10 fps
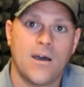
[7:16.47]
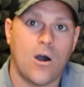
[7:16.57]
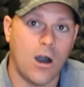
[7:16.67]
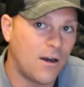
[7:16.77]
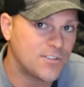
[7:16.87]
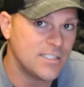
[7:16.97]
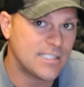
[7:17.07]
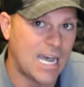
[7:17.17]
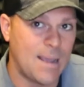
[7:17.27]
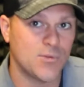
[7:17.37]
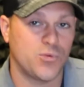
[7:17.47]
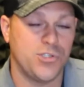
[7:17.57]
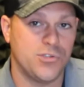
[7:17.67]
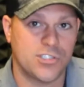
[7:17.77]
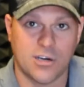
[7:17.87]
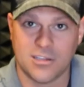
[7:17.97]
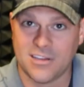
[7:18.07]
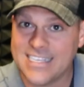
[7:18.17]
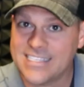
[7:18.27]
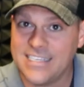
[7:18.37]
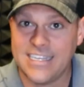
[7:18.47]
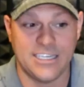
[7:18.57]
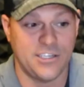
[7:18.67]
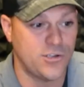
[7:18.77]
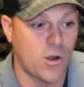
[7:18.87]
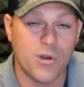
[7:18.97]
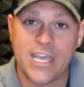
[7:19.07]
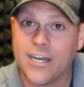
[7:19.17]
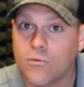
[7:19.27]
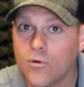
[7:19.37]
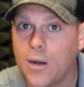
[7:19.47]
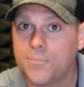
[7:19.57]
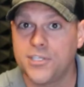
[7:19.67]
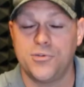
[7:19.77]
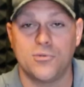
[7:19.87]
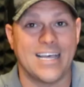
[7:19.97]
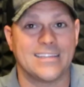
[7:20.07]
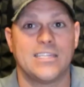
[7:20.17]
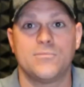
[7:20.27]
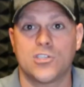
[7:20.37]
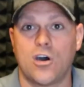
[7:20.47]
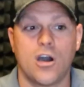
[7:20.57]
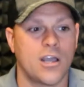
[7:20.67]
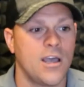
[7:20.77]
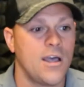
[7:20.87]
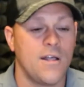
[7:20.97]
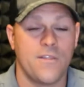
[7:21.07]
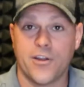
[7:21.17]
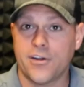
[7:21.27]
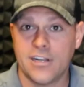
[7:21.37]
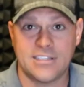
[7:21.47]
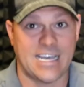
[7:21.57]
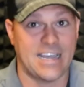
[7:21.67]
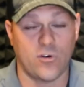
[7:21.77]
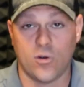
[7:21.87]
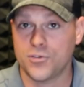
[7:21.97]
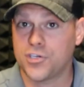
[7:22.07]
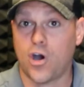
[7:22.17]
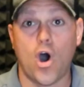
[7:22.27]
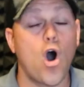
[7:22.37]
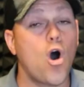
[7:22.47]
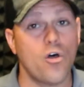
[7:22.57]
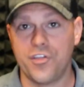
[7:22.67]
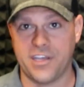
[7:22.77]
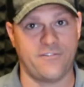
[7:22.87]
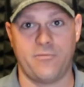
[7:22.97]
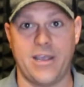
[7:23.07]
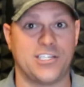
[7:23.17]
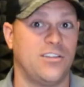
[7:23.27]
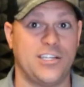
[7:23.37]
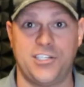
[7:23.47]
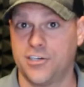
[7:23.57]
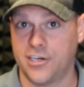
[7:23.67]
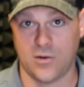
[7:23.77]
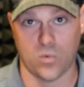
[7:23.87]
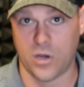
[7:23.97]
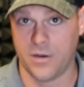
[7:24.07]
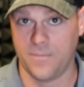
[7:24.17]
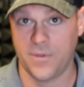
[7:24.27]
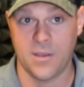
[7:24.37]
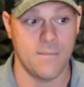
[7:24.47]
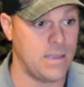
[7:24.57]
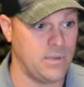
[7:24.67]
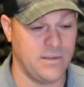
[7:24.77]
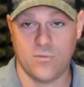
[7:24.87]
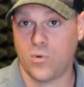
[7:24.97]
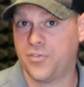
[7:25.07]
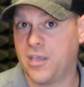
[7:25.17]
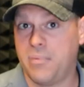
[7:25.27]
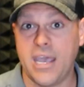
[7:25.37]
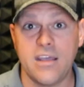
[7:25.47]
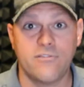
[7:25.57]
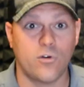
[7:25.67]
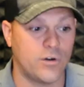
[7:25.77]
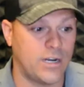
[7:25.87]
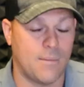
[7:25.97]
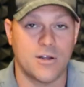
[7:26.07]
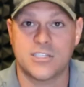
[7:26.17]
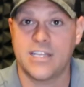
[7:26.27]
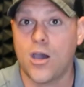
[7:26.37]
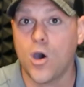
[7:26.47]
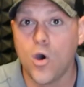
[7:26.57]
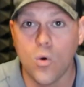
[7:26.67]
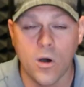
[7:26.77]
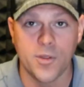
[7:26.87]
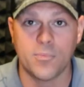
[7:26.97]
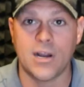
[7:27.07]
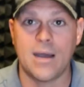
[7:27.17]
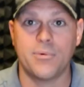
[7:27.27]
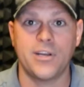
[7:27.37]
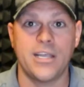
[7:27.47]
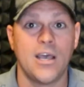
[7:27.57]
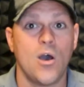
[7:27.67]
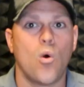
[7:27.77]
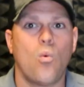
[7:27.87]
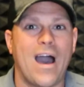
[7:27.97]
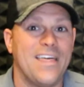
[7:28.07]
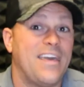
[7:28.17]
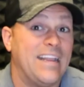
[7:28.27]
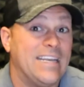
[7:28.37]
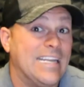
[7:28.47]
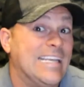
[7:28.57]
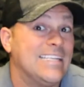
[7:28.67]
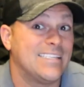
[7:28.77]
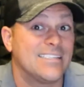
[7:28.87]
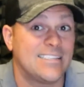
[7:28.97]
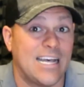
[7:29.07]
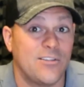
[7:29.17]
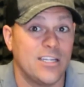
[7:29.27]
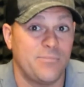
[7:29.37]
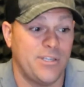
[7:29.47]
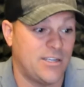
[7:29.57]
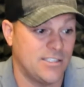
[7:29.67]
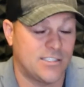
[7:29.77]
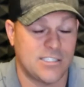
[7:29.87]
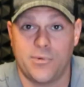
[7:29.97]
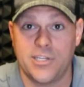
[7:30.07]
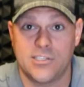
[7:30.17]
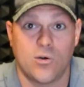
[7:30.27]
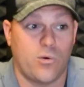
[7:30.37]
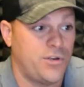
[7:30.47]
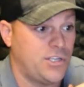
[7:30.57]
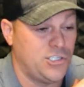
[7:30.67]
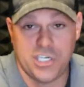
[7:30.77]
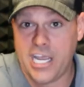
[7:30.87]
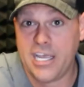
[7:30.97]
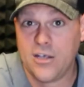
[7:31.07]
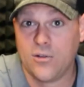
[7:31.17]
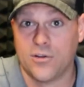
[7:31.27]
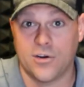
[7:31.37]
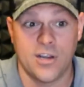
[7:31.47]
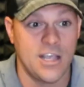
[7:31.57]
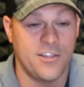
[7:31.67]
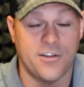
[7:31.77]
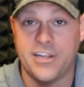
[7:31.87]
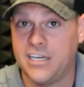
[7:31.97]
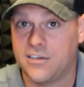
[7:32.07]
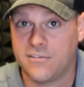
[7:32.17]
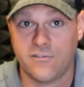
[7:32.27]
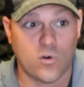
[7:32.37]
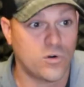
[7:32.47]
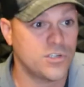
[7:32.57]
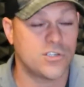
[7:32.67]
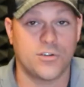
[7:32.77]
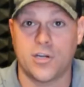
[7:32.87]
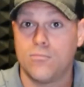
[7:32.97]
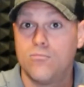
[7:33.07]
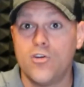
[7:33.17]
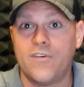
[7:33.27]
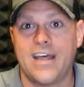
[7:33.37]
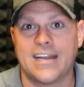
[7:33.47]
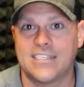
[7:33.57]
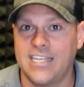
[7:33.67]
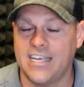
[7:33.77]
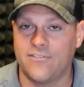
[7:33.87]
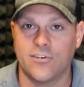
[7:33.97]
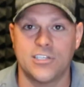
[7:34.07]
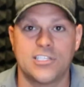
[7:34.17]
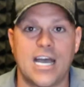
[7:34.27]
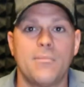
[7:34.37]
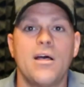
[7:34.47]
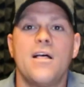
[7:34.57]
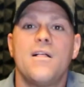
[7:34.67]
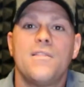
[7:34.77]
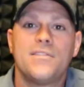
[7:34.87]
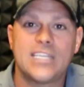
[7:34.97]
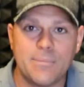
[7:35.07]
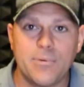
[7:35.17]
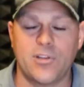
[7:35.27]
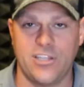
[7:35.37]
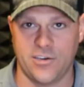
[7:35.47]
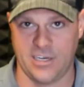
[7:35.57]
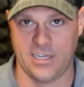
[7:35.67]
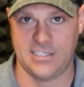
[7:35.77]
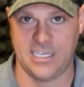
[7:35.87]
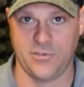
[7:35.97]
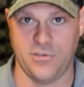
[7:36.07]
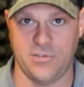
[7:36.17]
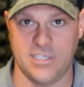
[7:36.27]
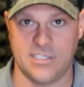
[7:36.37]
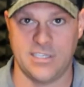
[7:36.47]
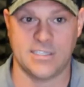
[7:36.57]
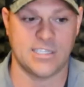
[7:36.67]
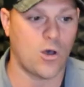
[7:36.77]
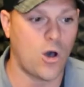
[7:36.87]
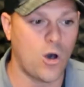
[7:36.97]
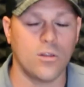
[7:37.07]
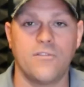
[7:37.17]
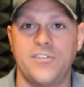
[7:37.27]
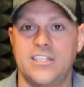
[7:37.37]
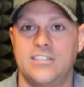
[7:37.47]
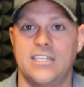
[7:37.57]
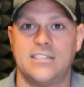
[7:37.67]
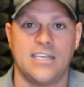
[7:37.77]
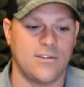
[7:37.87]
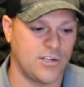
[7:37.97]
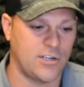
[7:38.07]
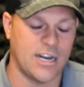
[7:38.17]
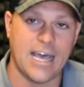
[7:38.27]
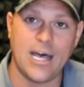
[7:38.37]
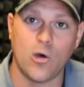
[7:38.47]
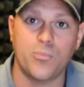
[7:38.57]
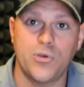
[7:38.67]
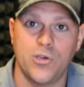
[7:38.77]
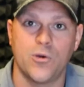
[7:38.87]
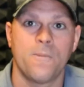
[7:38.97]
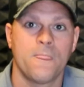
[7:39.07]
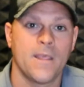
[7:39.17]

oftentimes when you start listening and you don't interrupt and you let them talk, they're going to divulge all the information that you're going to want. Maybe even what they paid for it, how much they owe on the property, why they need to sell it because somebody's going to jail or they're getting divorced or they're moving out of state for a job. Typically, they're going to tell you these things. And all of these details are going to help you